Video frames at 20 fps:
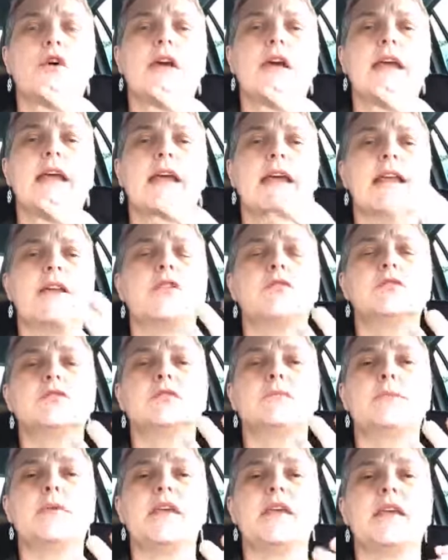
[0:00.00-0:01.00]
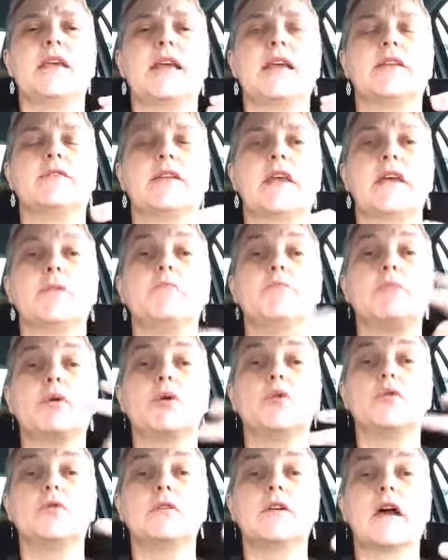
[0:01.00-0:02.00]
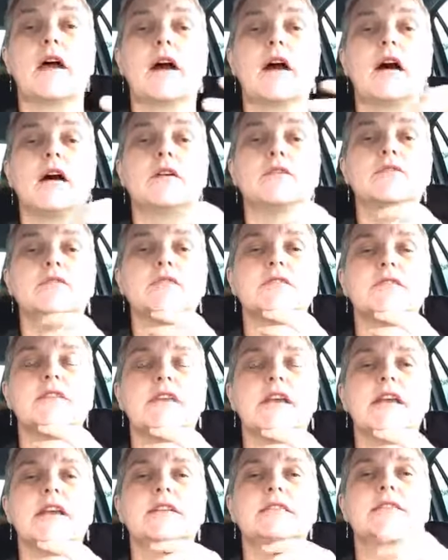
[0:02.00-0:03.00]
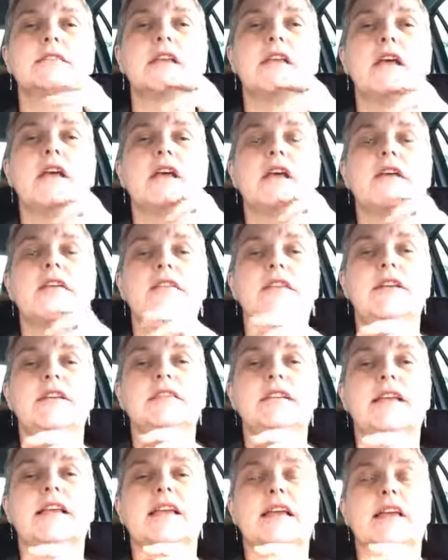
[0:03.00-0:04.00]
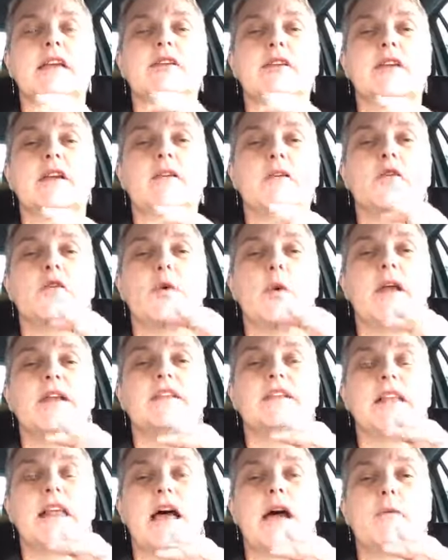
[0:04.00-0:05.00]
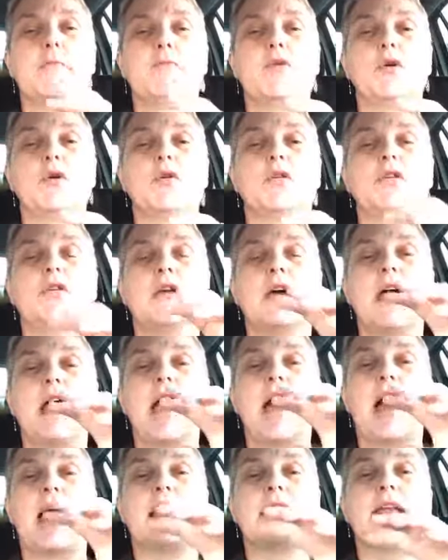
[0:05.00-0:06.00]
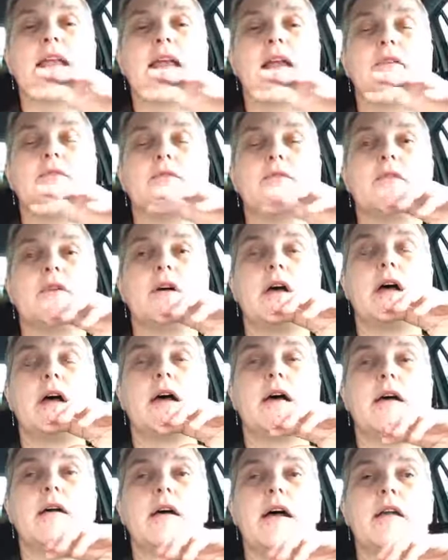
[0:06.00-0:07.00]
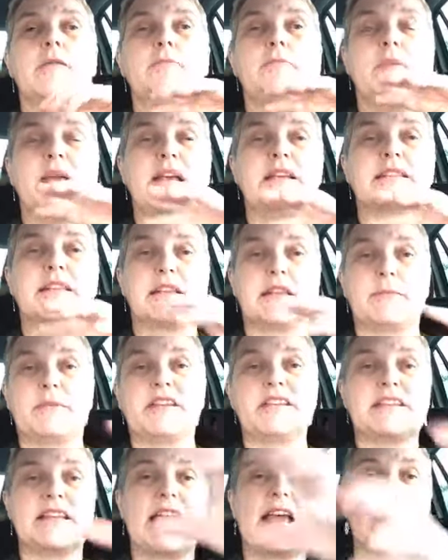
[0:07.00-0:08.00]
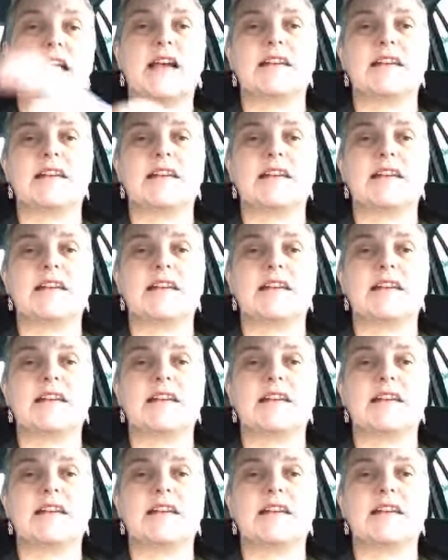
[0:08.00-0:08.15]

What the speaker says: it can also be kind of like pool cars and things. These can kind of go into that pool and kind of, and basically be set,